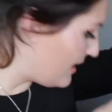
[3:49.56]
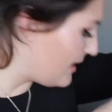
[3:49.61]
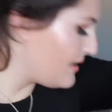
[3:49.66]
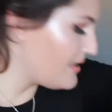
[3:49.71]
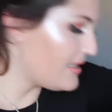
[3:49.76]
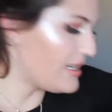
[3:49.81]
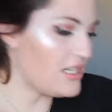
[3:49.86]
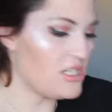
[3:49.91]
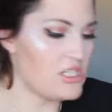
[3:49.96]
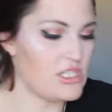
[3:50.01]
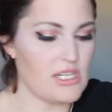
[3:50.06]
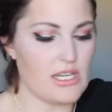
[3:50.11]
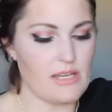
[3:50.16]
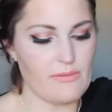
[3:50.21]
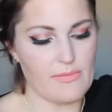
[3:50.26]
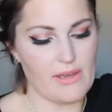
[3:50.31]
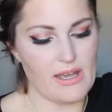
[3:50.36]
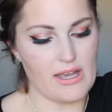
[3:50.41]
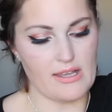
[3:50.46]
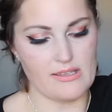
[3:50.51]
is a
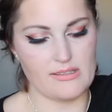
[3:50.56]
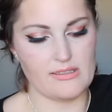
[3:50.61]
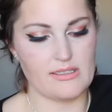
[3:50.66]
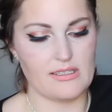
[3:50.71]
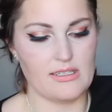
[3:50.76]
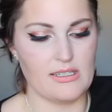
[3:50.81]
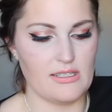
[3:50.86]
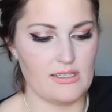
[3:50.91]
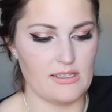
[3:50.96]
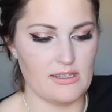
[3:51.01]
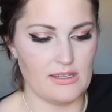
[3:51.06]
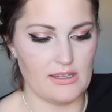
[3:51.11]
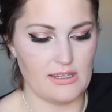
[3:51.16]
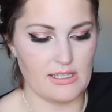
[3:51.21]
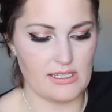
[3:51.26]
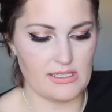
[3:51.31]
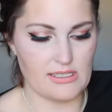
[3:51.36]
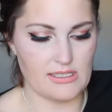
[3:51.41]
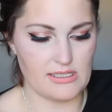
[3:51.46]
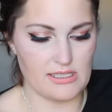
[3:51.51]
sheet mask.
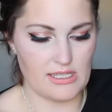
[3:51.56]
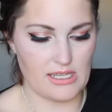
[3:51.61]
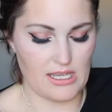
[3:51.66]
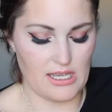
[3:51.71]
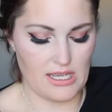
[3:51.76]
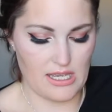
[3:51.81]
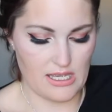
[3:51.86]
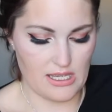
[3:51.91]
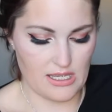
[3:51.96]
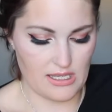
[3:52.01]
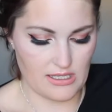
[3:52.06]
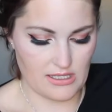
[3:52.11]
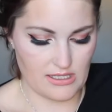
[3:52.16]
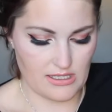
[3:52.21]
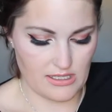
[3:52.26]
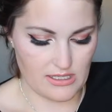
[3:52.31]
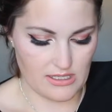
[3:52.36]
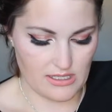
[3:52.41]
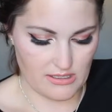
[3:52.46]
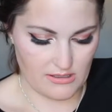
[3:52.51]
This
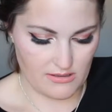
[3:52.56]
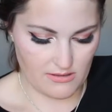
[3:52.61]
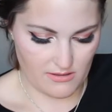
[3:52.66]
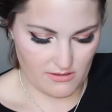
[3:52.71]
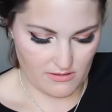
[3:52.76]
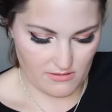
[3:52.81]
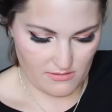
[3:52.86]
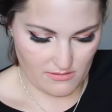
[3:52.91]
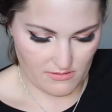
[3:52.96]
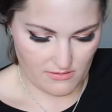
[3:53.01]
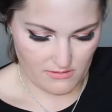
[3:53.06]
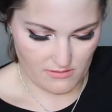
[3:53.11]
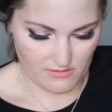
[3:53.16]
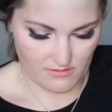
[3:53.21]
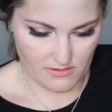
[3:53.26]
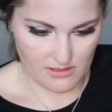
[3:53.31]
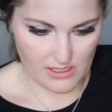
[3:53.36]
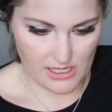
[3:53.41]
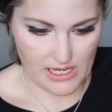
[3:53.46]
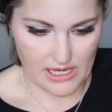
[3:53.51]
is,
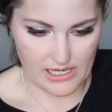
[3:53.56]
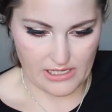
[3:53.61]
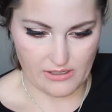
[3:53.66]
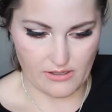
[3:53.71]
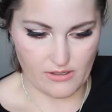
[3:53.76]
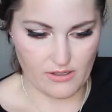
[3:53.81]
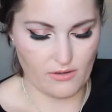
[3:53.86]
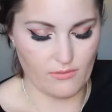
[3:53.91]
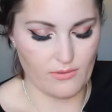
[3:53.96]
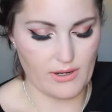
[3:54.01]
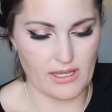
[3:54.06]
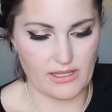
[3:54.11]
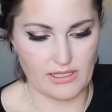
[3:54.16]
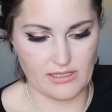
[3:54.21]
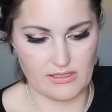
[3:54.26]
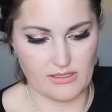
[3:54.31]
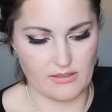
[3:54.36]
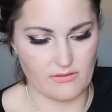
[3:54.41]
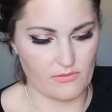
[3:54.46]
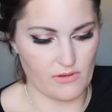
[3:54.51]
I don't know where
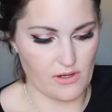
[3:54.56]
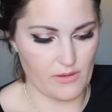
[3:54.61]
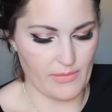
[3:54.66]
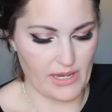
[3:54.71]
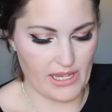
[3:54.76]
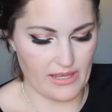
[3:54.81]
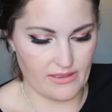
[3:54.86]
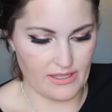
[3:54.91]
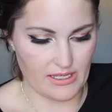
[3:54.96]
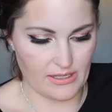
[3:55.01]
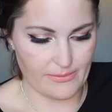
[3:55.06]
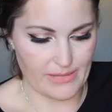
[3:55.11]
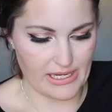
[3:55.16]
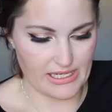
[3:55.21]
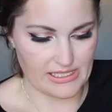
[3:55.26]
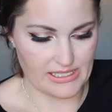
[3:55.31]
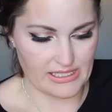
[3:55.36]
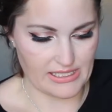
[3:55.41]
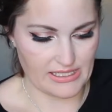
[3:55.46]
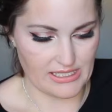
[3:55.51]
this is from. I think
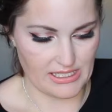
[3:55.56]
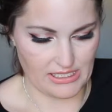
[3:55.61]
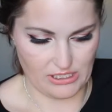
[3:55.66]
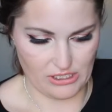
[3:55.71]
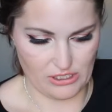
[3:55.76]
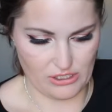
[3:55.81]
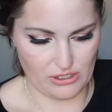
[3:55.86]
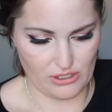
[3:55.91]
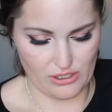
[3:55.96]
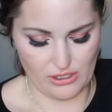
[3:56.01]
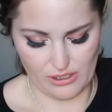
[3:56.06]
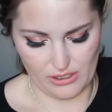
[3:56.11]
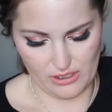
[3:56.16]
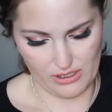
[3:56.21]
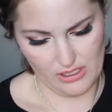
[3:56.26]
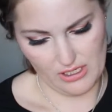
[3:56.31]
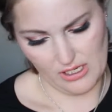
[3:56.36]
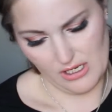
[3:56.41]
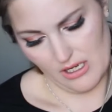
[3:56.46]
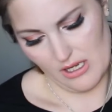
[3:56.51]
my sister
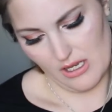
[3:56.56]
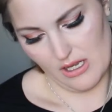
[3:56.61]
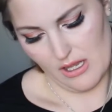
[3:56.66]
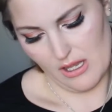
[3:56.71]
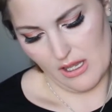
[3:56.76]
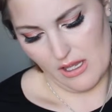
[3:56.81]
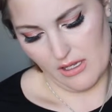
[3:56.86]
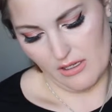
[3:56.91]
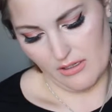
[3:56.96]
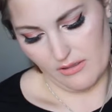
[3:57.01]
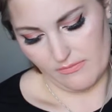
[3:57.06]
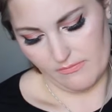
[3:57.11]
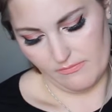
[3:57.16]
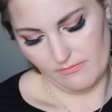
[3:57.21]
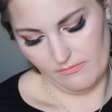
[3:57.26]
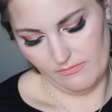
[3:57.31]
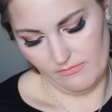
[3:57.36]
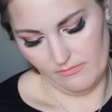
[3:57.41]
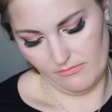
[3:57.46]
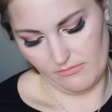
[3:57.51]

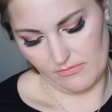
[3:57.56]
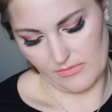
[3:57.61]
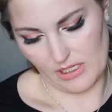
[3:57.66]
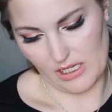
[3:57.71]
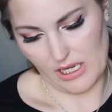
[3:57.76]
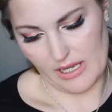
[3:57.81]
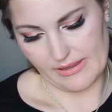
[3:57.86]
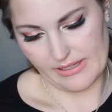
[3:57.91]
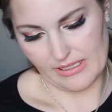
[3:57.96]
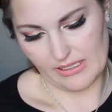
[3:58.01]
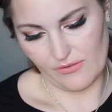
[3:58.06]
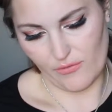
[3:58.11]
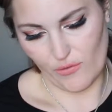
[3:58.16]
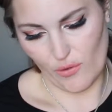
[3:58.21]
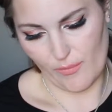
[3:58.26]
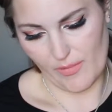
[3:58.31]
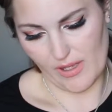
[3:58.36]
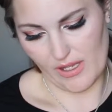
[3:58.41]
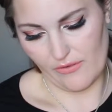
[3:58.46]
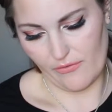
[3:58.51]
got this
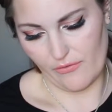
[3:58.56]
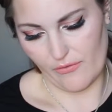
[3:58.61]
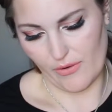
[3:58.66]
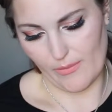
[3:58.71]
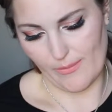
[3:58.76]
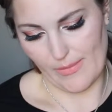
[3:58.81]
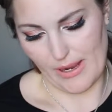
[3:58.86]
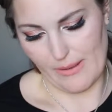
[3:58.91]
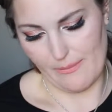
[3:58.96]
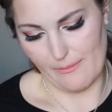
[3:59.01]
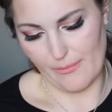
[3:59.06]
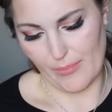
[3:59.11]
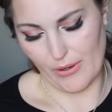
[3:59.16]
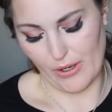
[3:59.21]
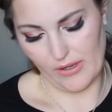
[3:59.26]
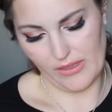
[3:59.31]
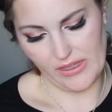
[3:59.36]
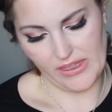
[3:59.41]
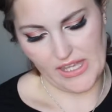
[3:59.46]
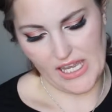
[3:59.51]
for me for my
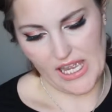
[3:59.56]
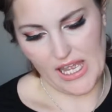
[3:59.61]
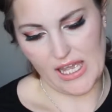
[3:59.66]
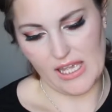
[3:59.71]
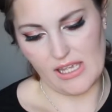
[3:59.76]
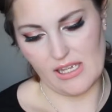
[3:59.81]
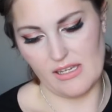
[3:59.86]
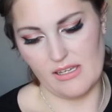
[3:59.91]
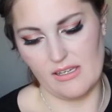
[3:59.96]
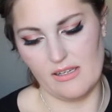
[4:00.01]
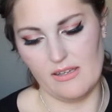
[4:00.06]
birthday,